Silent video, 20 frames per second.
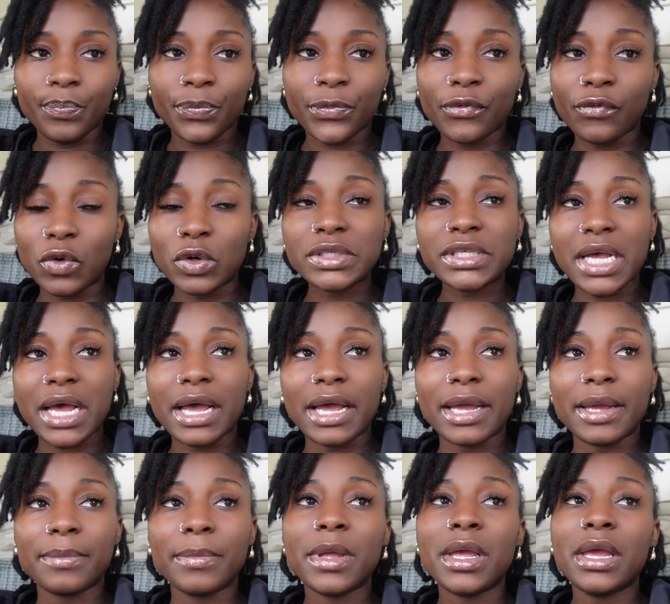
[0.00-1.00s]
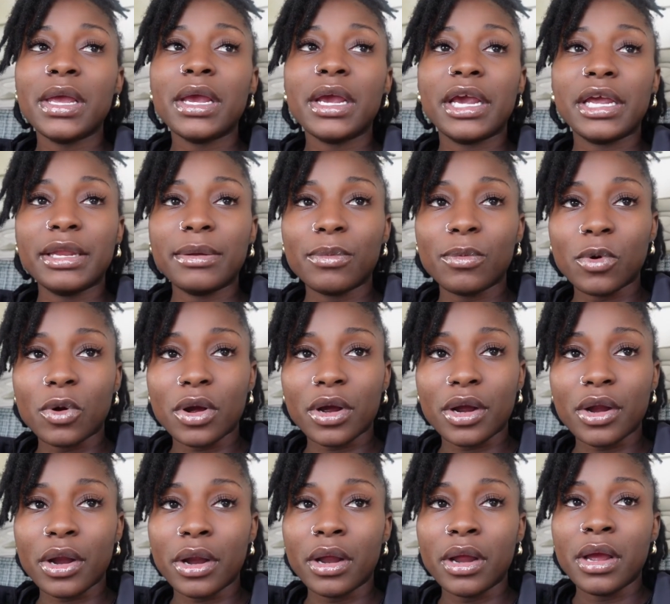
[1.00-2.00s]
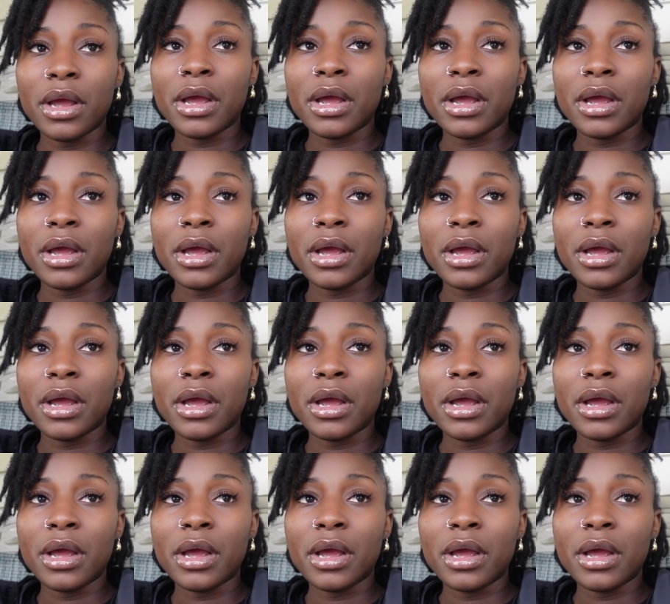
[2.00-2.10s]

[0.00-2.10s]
full-time anymore.